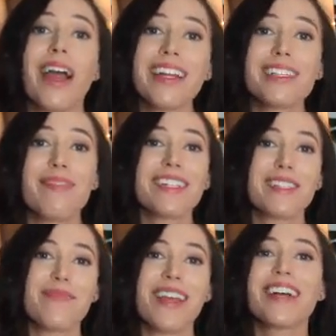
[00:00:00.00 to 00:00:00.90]
Pride is meant
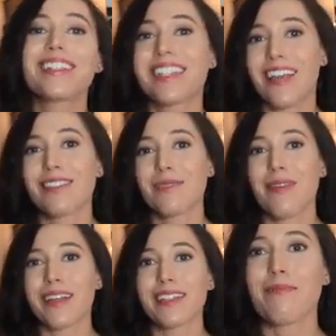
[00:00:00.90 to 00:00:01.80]
to be a safe
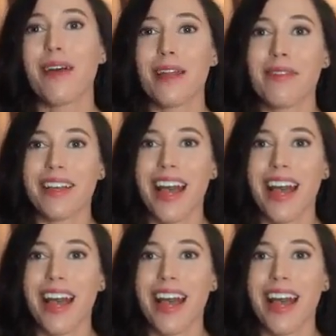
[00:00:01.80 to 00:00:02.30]
space. I'm petting my